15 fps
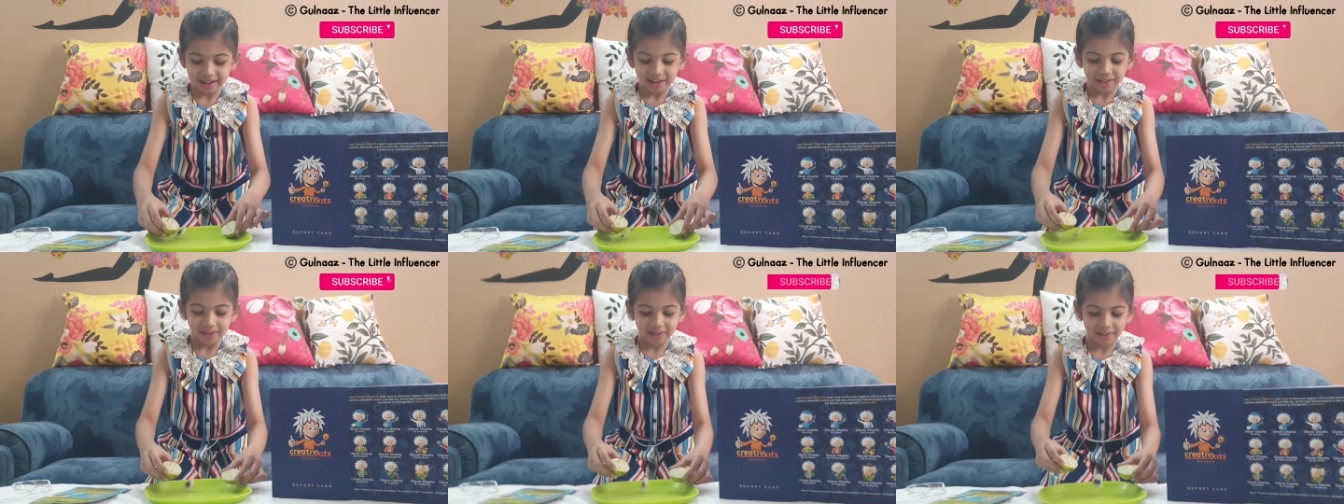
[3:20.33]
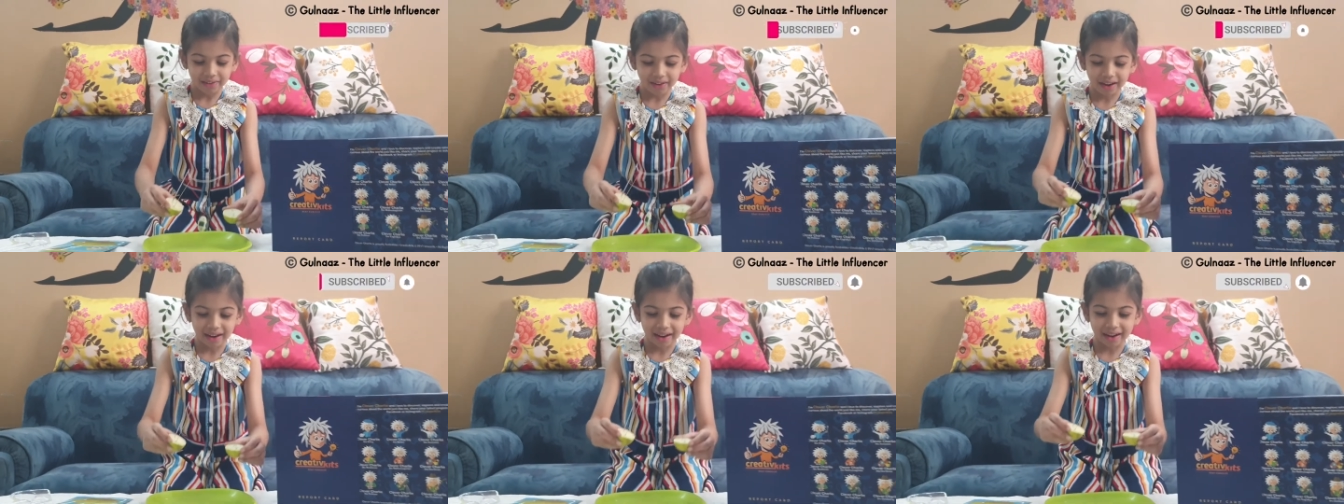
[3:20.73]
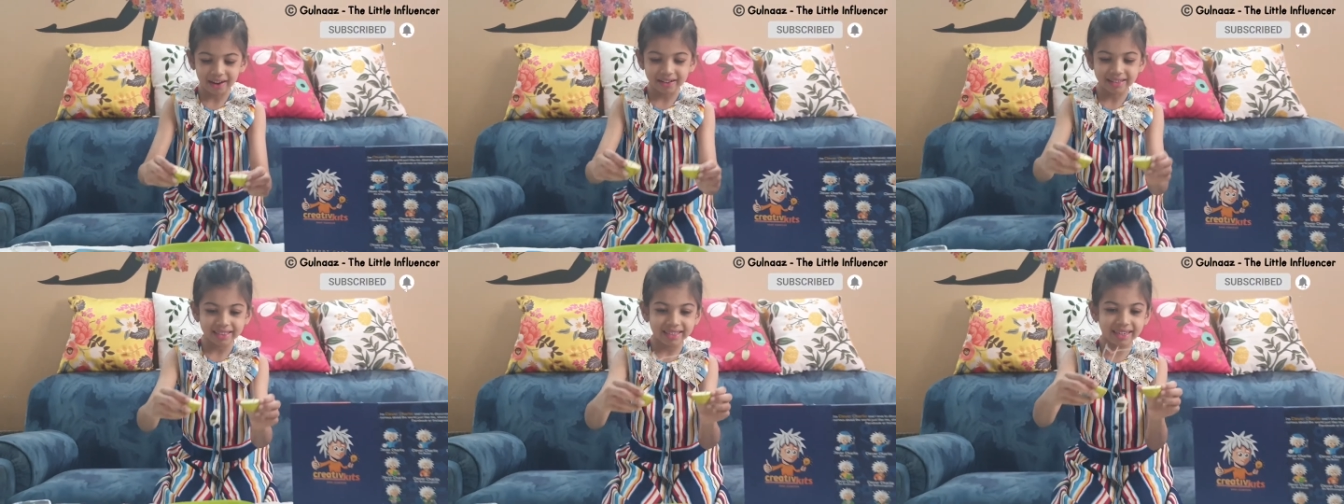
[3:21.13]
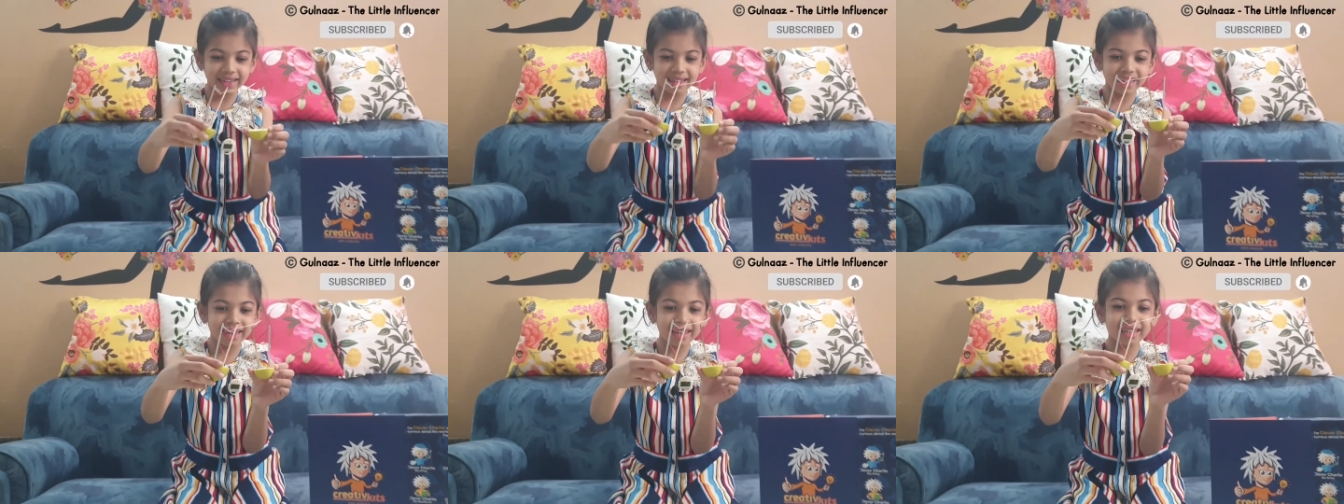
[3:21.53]
Wow, see
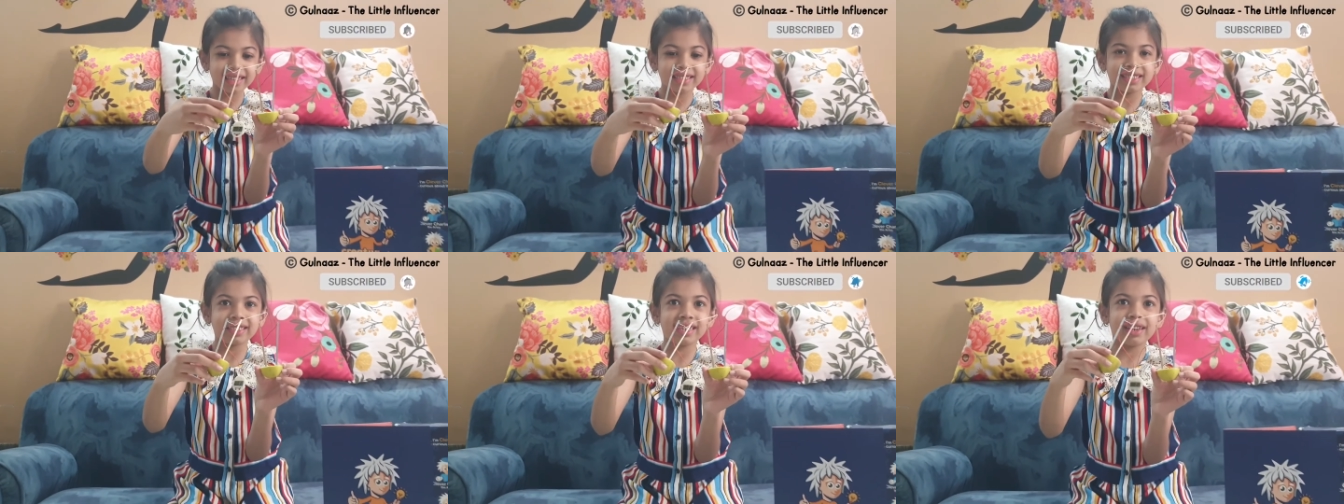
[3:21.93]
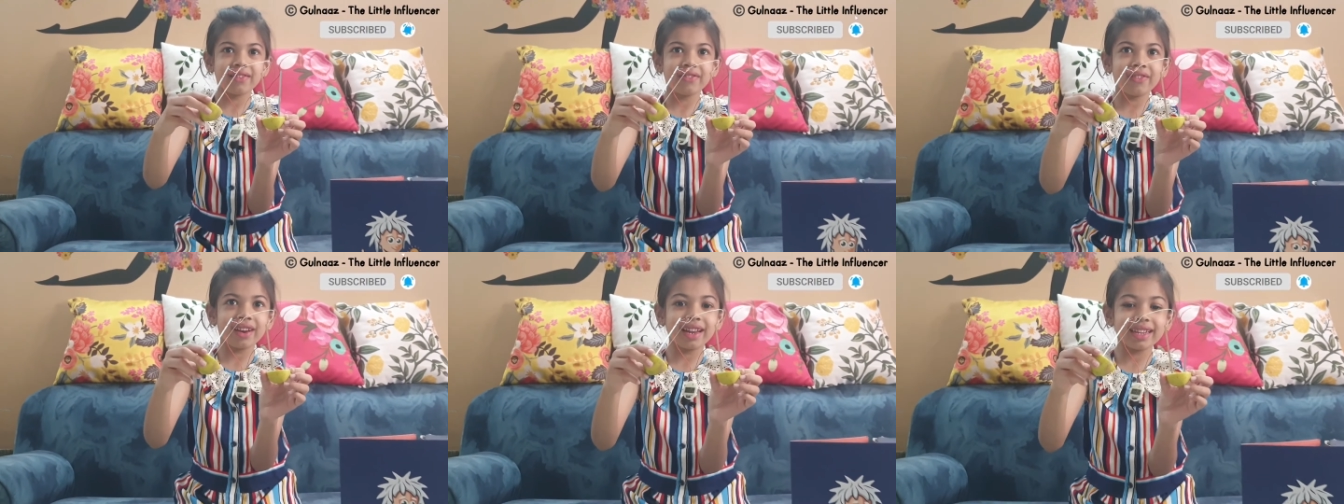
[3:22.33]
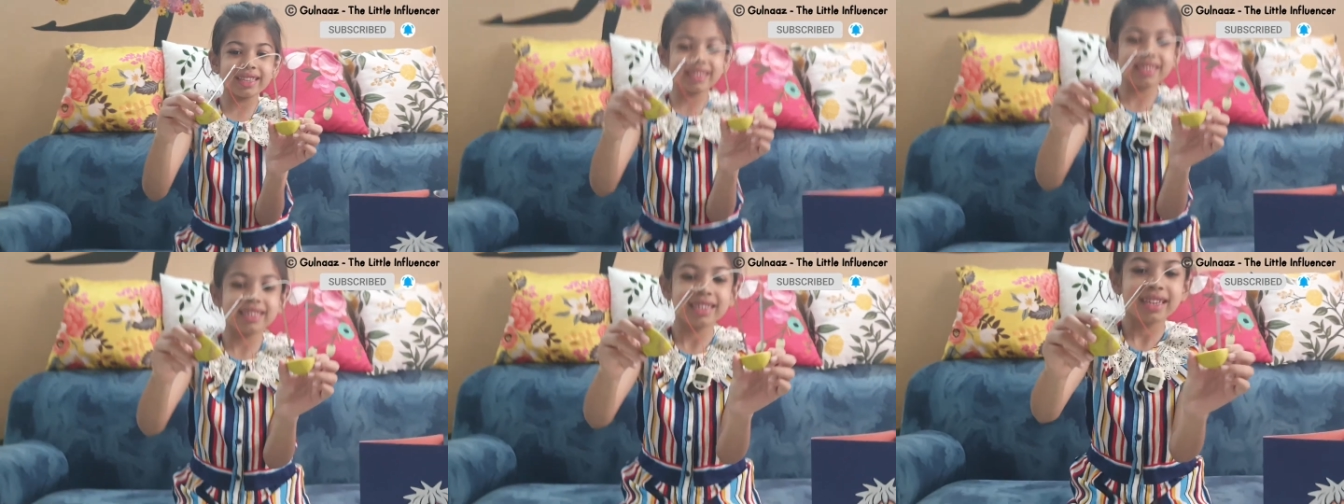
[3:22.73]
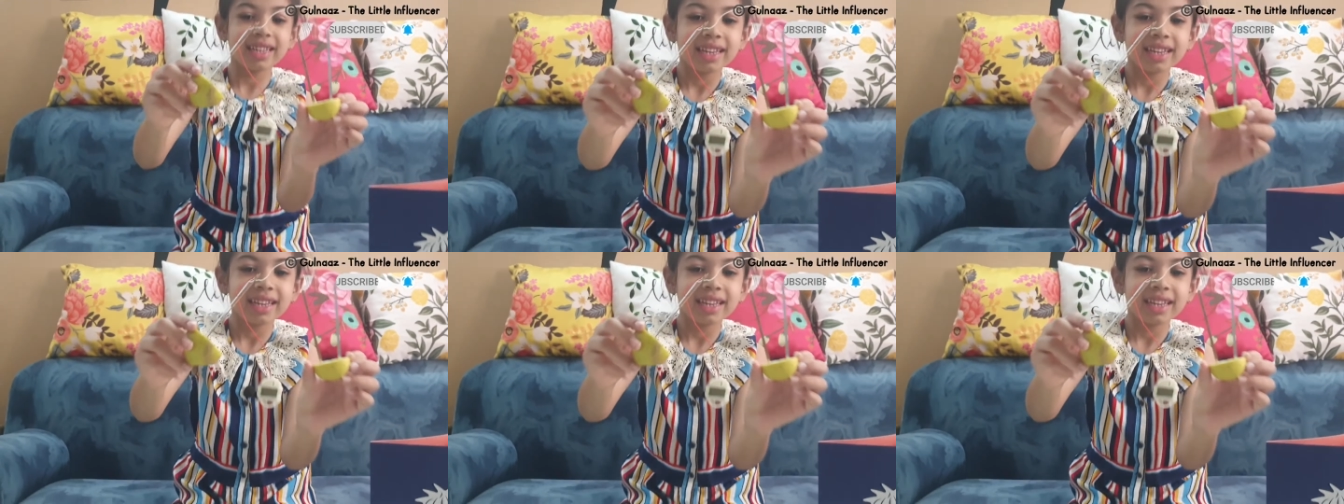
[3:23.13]
friends?